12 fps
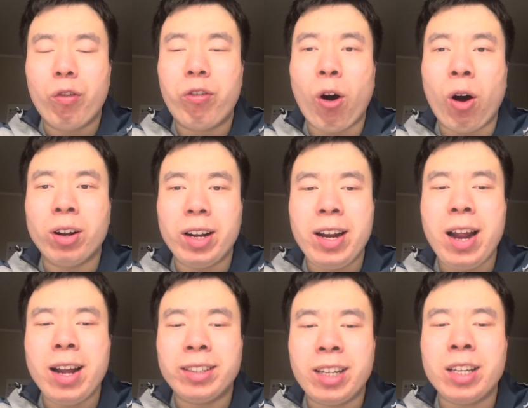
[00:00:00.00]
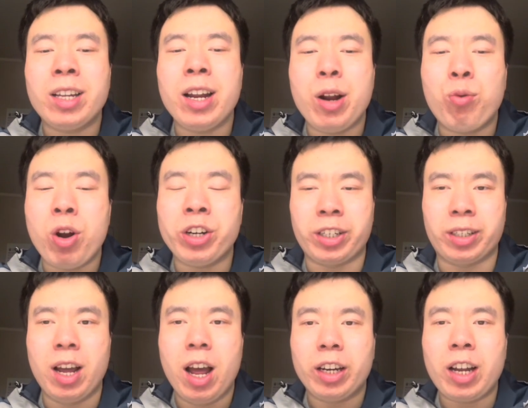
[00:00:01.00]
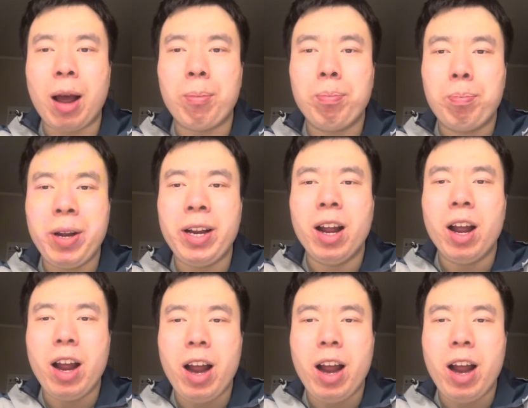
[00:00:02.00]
from Eacc equation can be